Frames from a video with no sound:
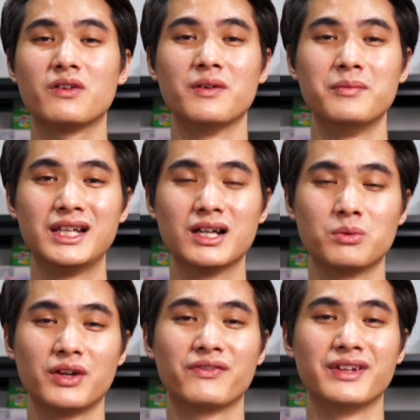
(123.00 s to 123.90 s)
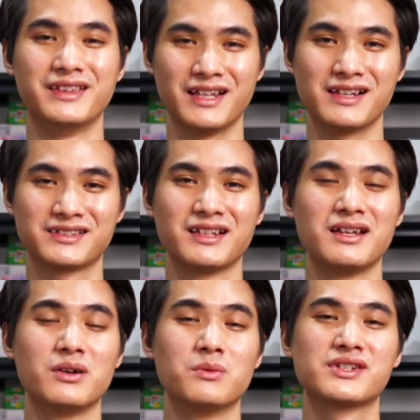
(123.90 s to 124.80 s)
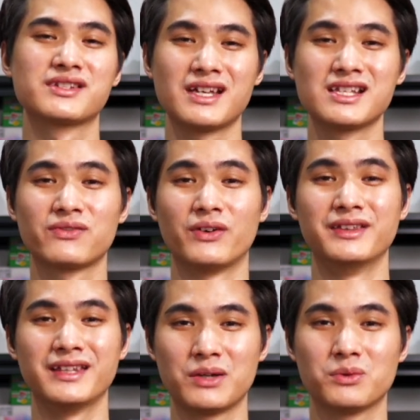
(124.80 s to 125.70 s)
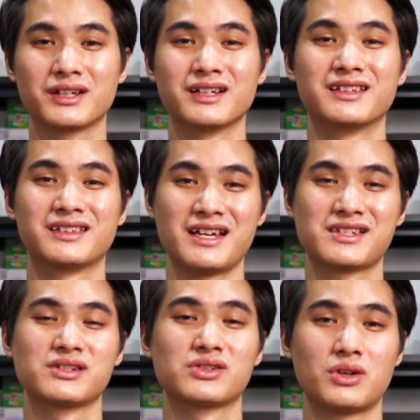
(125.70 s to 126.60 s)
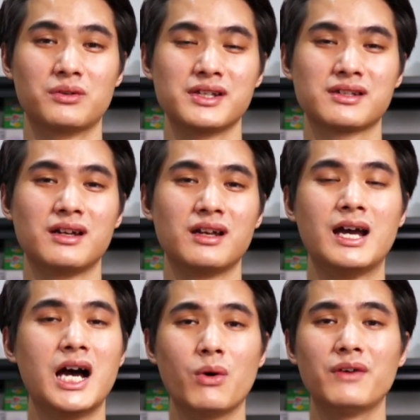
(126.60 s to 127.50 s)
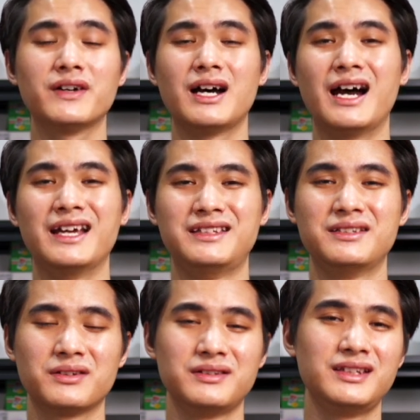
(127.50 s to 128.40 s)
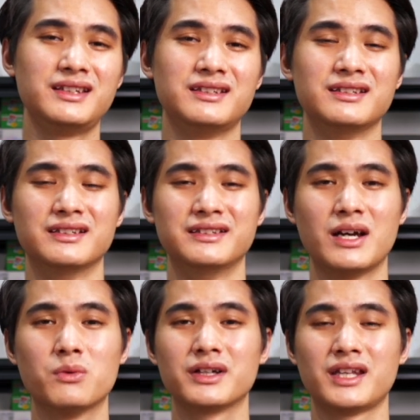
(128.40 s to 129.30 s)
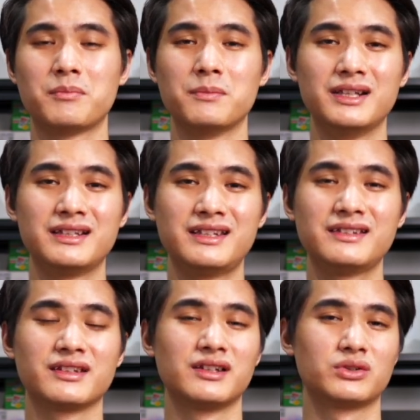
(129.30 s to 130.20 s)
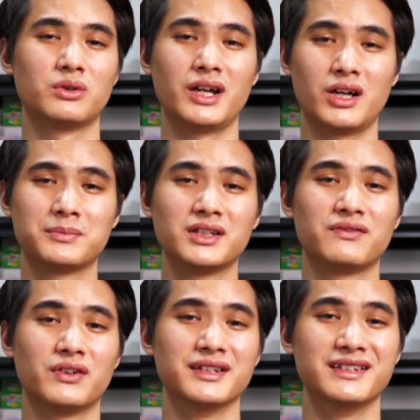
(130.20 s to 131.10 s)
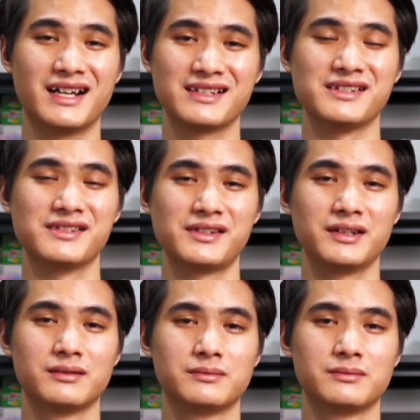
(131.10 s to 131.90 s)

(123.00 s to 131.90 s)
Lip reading: familiar with NAS, which stands for Network Attached Storage. However, I did not need the network capabilities, so I opted for the DAS instead.